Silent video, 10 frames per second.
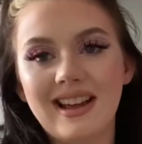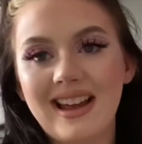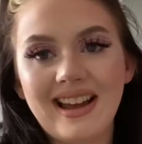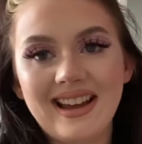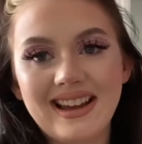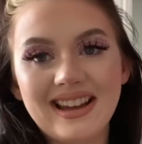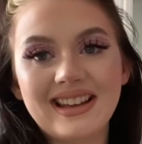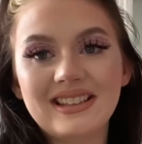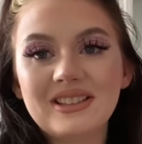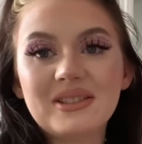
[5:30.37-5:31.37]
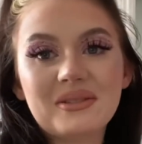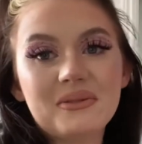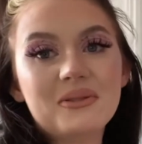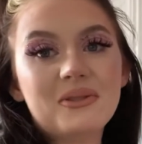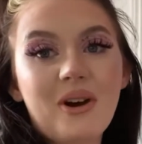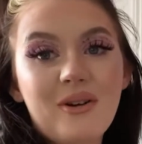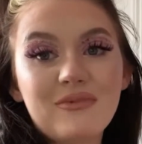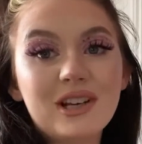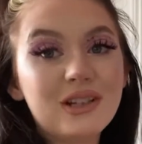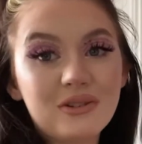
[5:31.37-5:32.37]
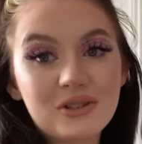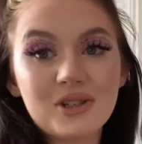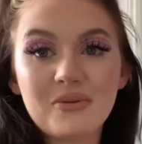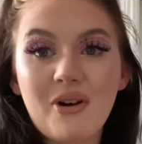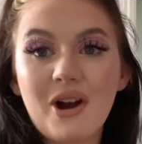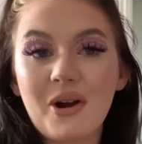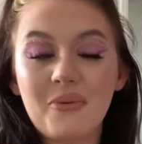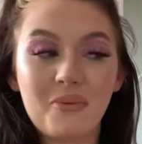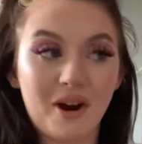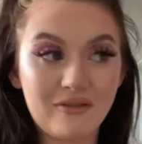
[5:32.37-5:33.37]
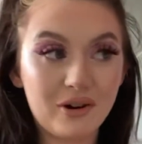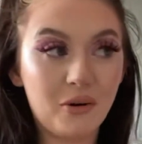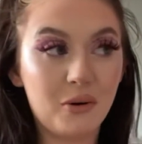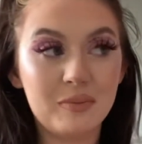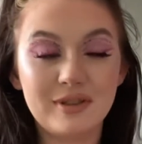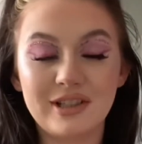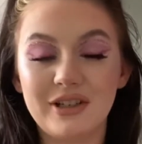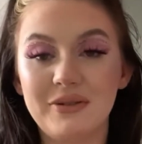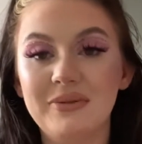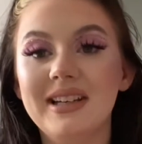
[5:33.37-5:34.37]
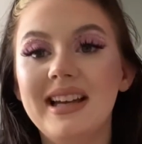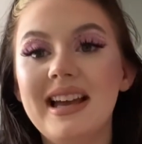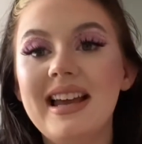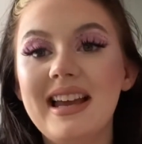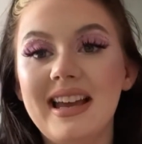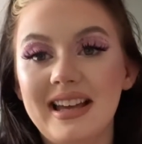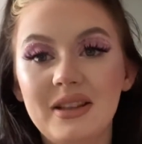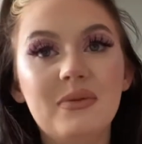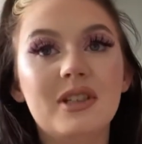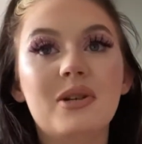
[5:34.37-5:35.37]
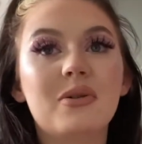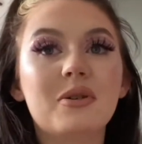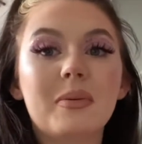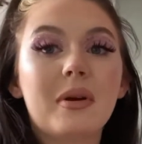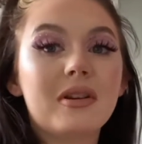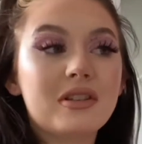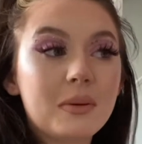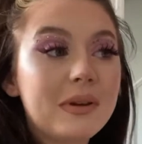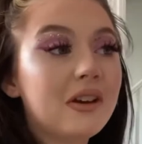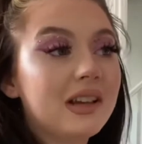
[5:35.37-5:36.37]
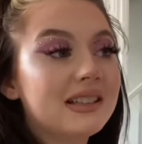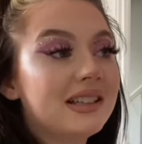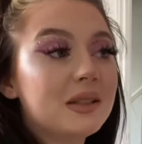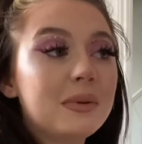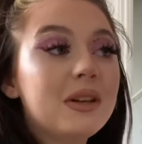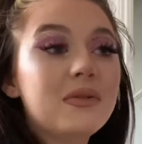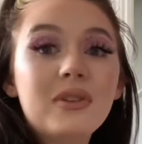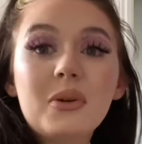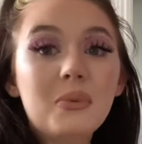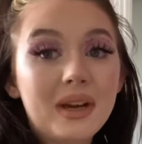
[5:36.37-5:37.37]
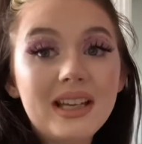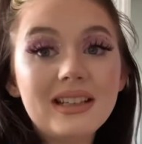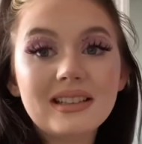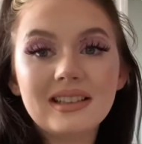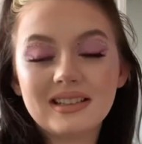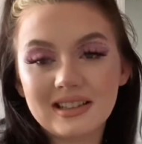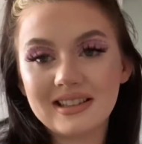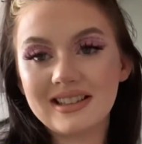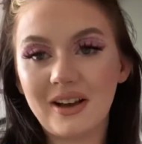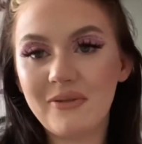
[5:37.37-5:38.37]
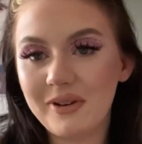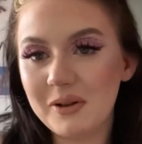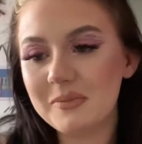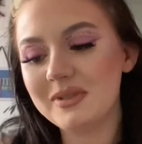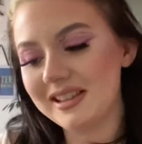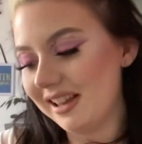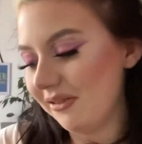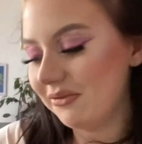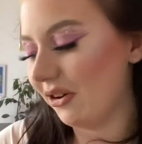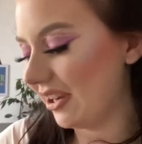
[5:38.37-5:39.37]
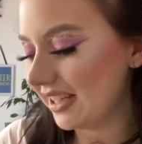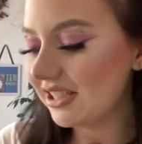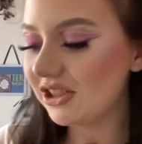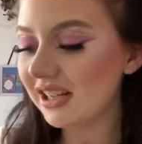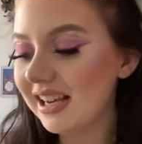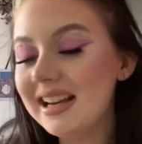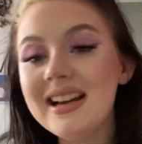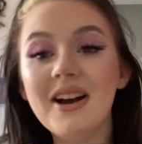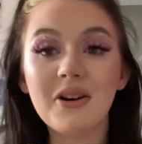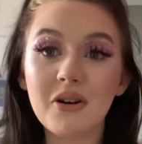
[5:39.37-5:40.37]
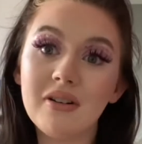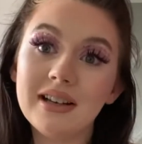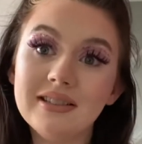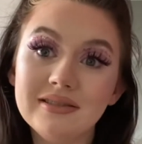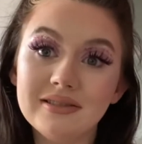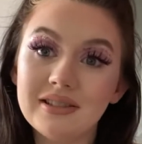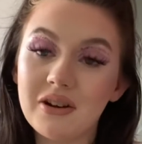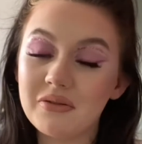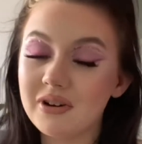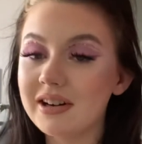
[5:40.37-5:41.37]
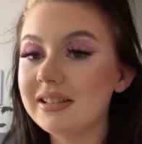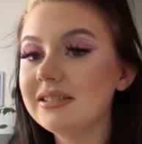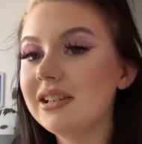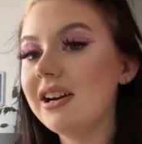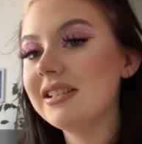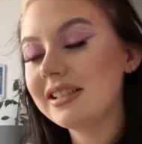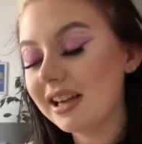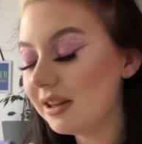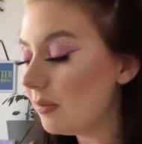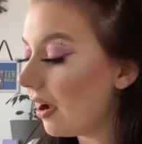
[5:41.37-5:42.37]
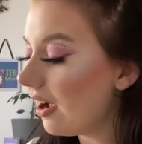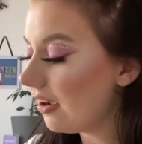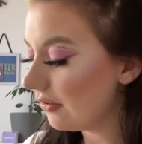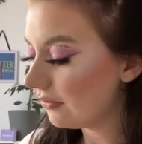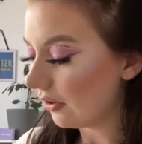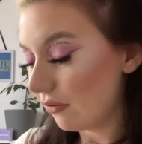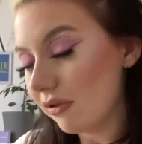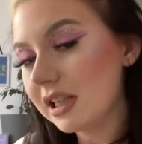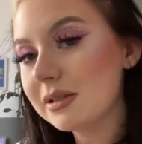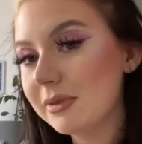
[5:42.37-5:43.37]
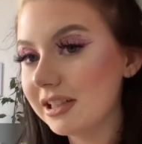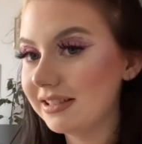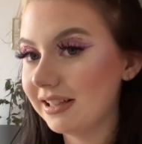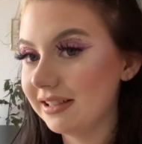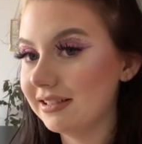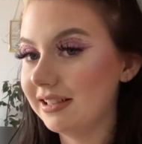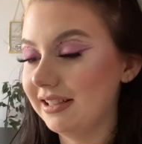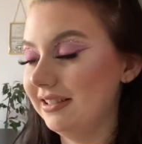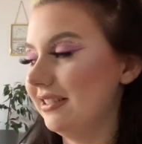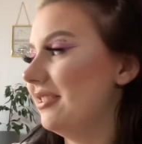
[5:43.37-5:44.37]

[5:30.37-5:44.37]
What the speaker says: Hey, so I'm really not sure where I got up to in the video. To be honest, it's been a few weeks since I filmed that footage. I got ill, alright? I had to get in the bath and rest my intestines.